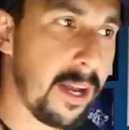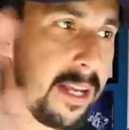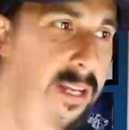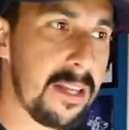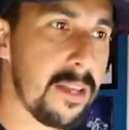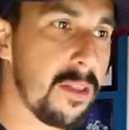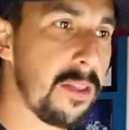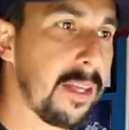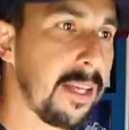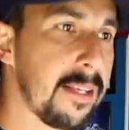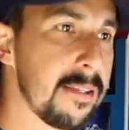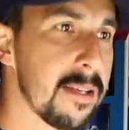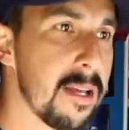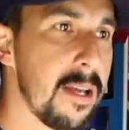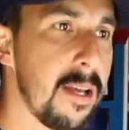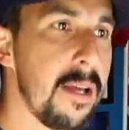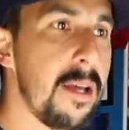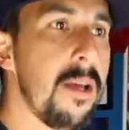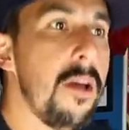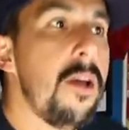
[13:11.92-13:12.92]
any of the things?
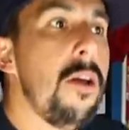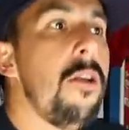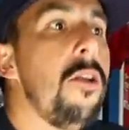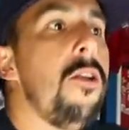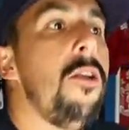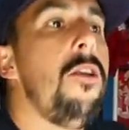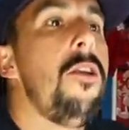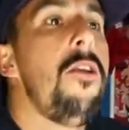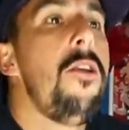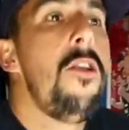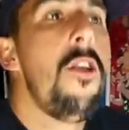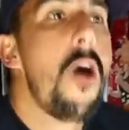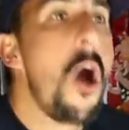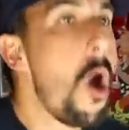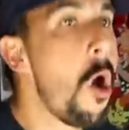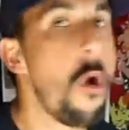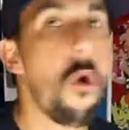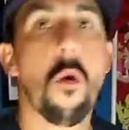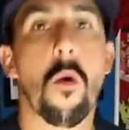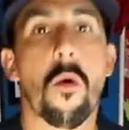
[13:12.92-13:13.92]

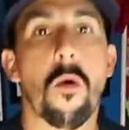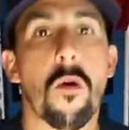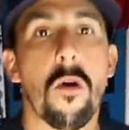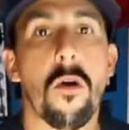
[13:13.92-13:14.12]
No.